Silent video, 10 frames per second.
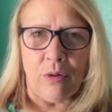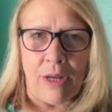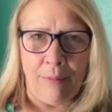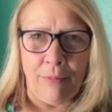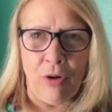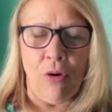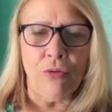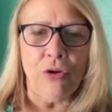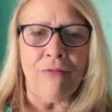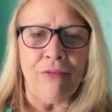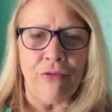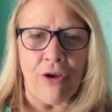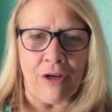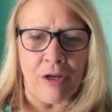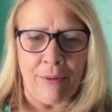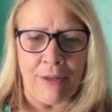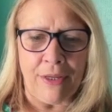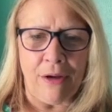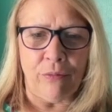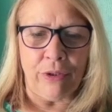I'm going to hold off and talk about
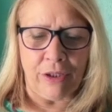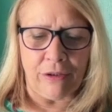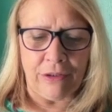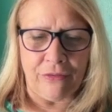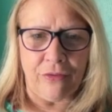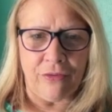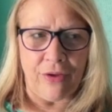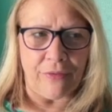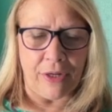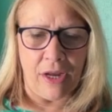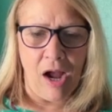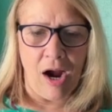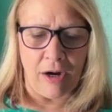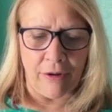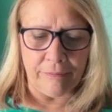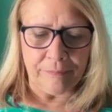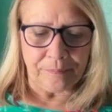that when Nicholas is at the car.